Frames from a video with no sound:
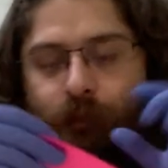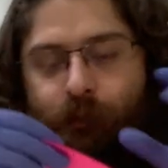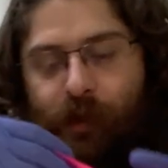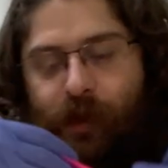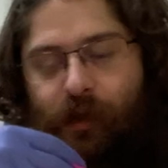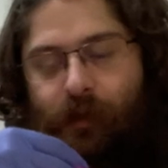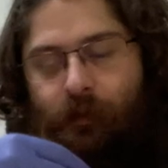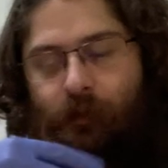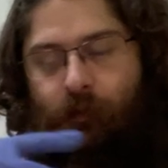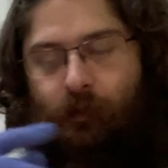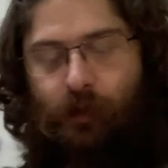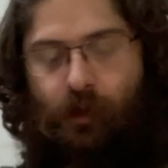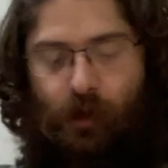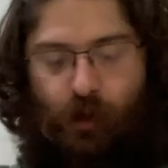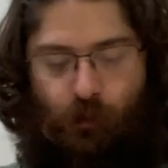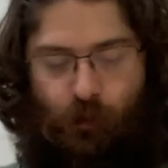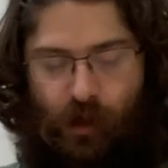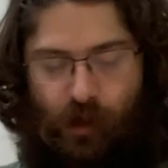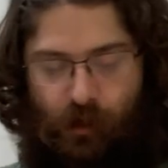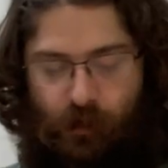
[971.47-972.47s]
but you know
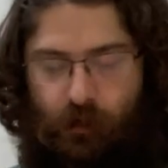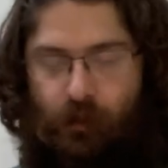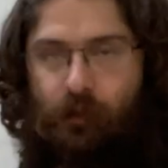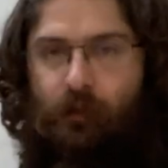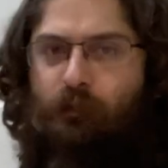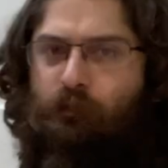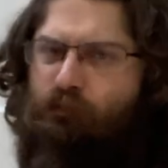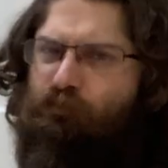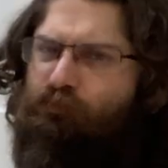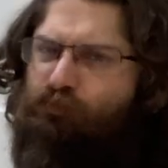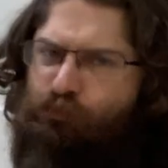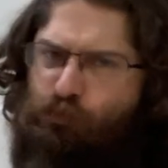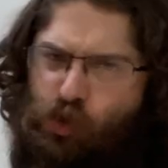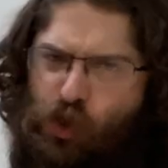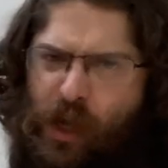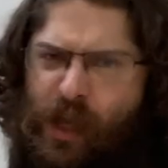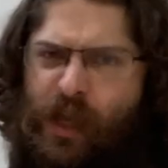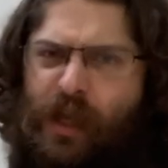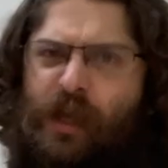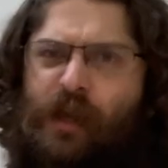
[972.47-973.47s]
what?
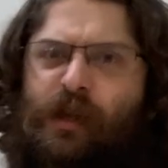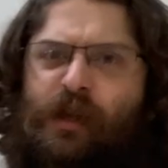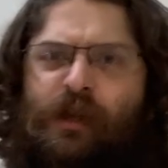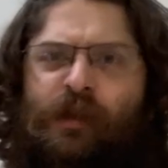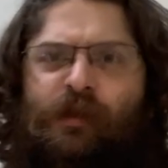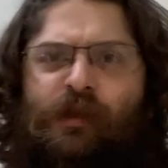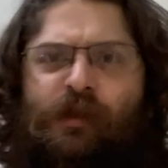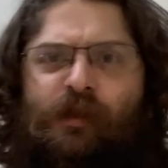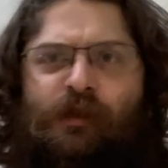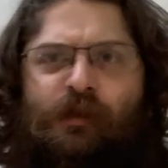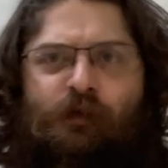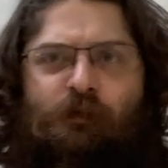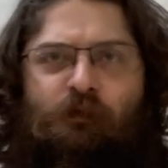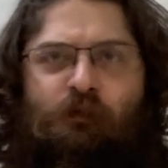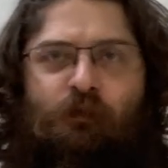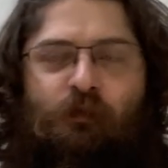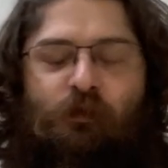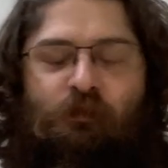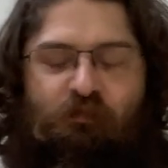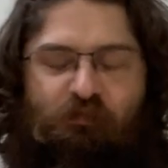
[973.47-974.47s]
Janky isn't...
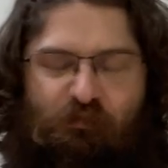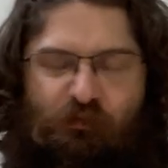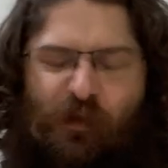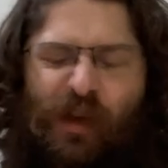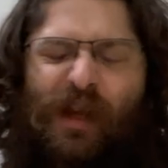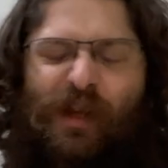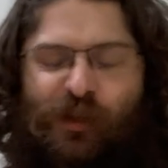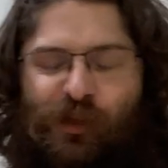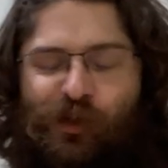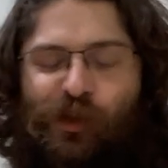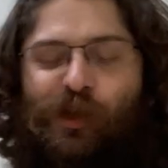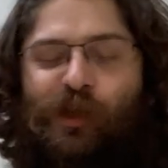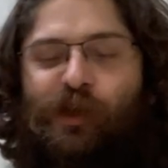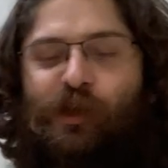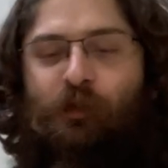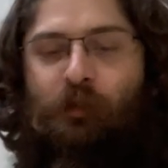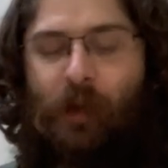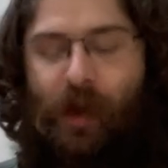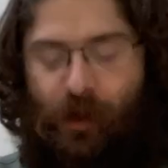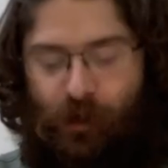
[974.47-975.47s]
Yes,
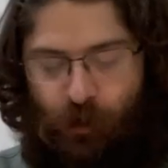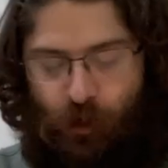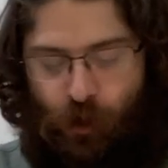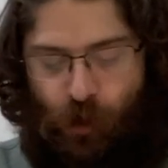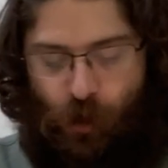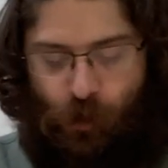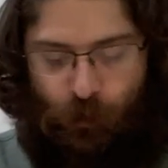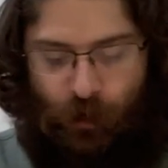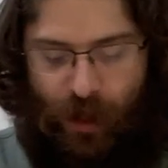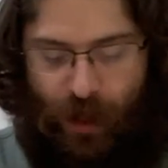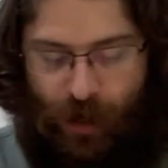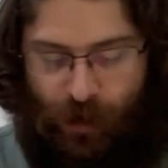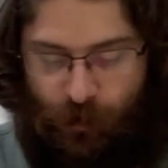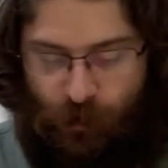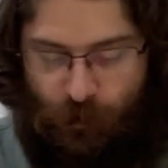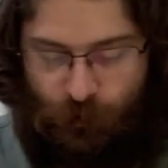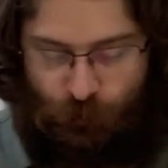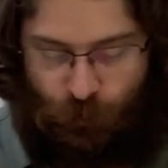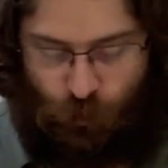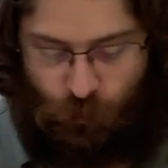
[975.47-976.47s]
janky's bad. Okay,
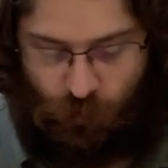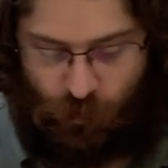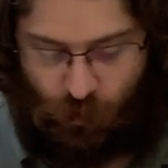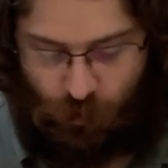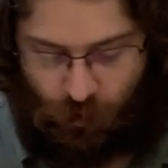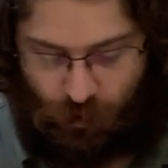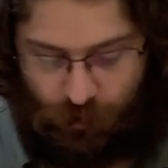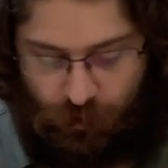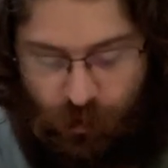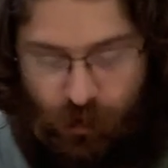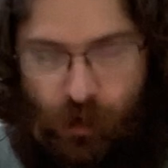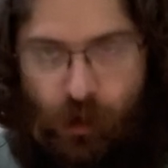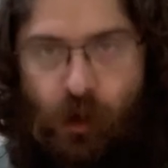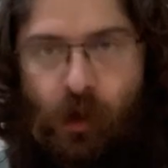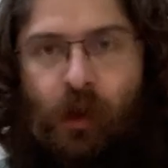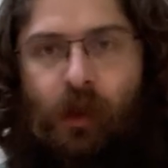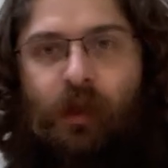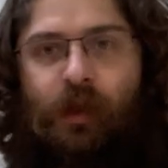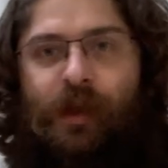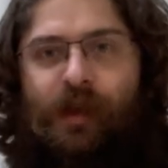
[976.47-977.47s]
moving on.
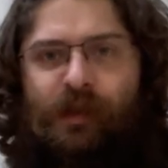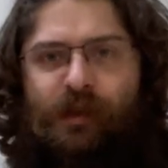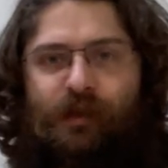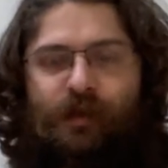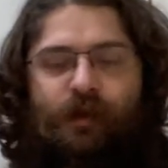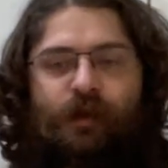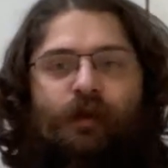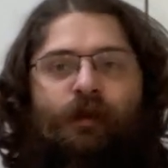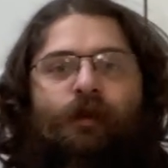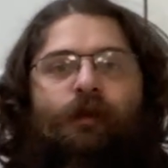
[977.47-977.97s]
Let's